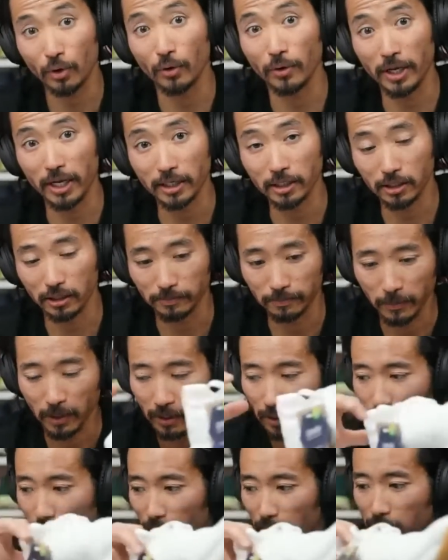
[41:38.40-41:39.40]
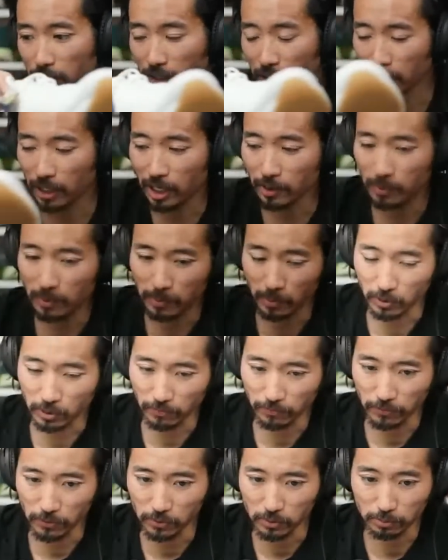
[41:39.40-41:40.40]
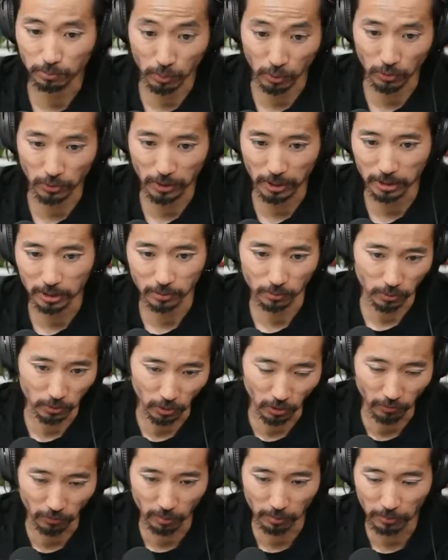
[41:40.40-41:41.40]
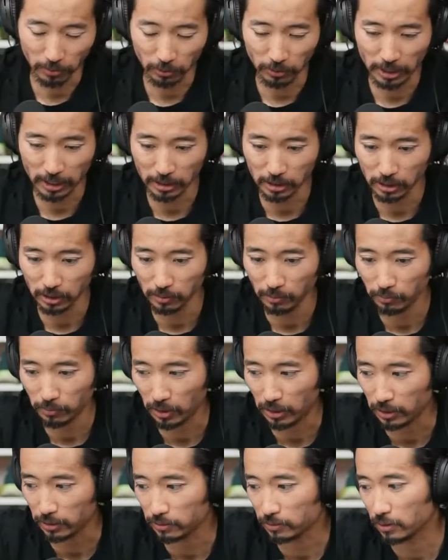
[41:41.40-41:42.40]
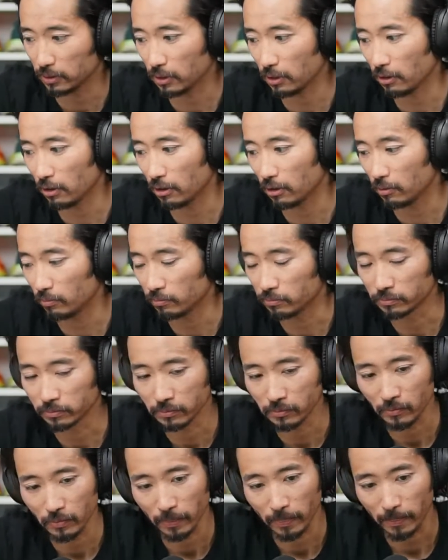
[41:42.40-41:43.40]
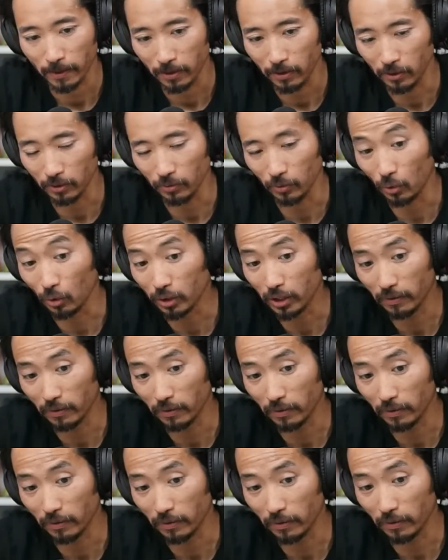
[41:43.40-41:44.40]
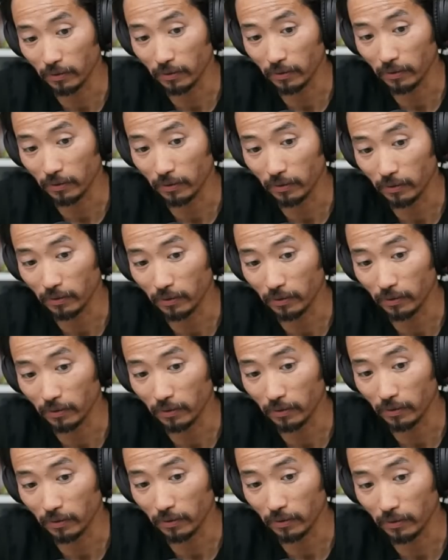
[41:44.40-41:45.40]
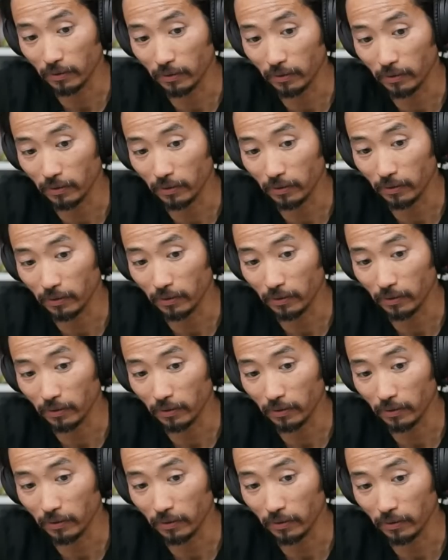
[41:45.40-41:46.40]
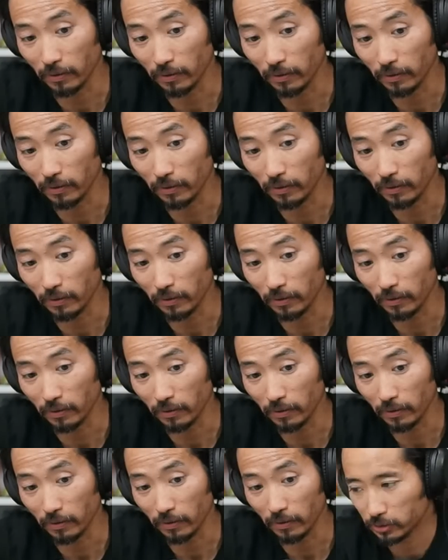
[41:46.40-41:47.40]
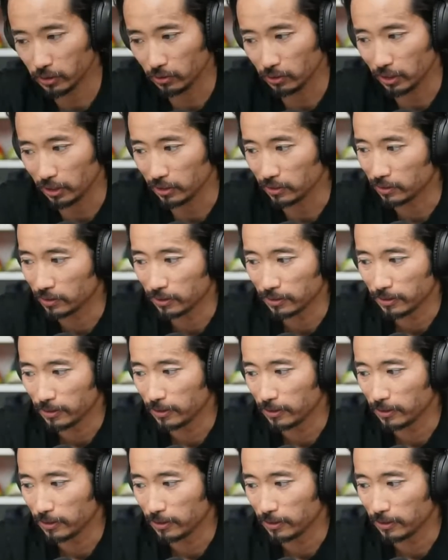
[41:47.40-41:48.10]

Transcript: pronation. I think a lot of people confuse pronation with overpronation, but um, you know, looking for shoes that have a little bit wider of a base is going to help. So, like,